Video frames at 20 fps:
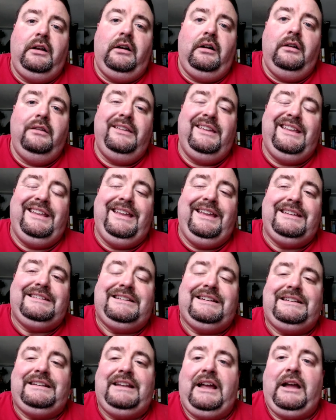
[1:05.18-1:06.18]
it isn't
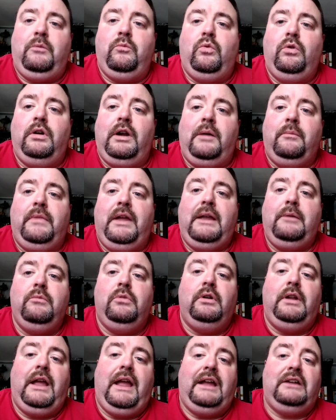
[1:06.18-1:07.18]
a time where I'm able
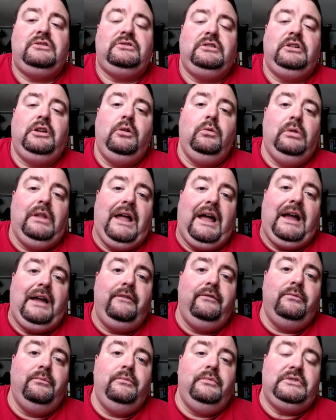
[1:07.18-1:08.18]
to actually go live
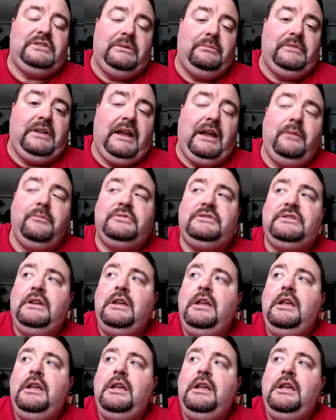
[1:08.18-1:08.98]
sometimes.